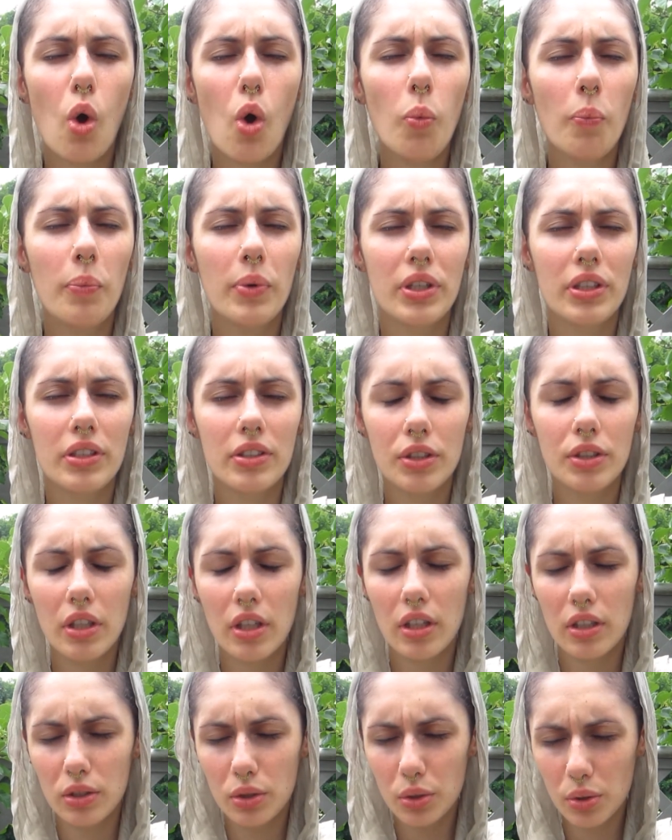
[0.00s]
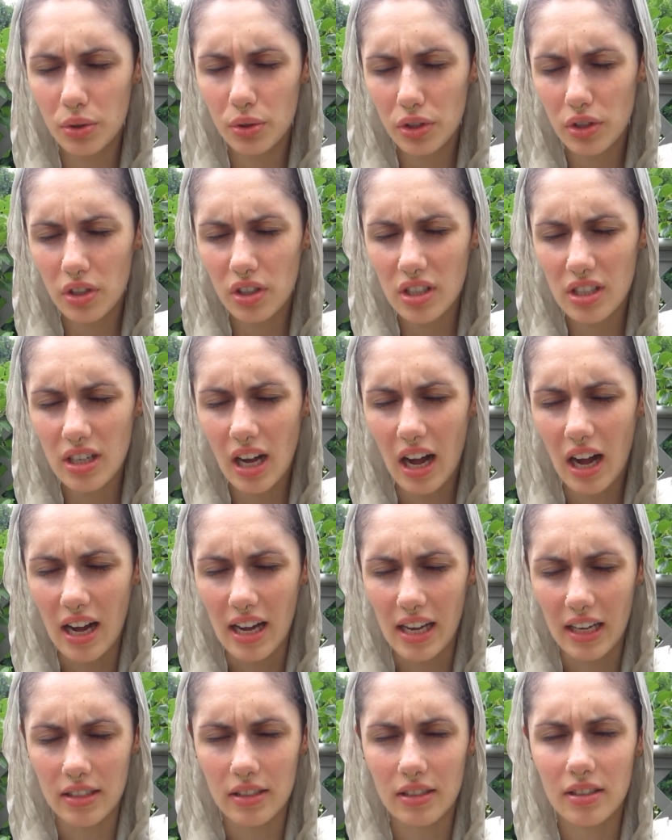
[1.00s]
open to your
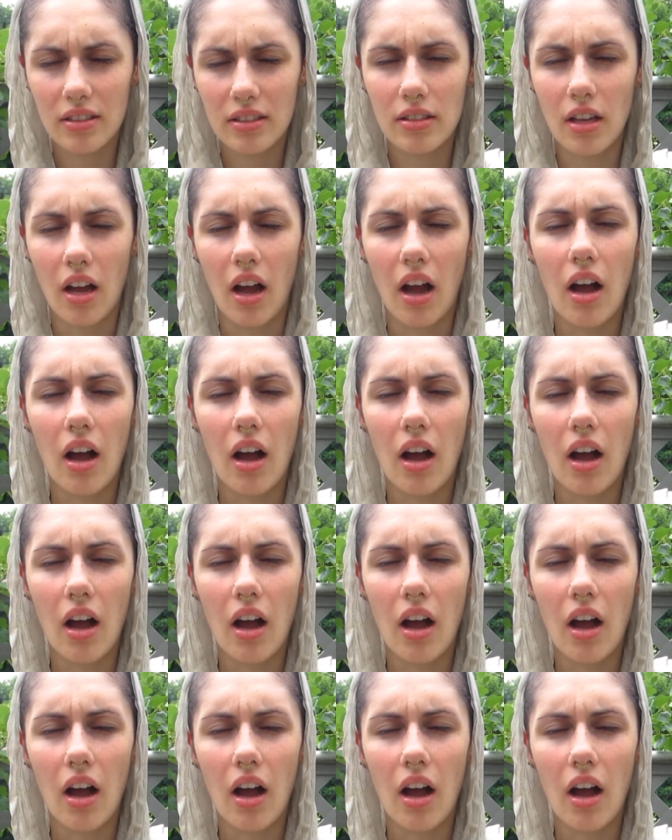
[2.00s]
guides.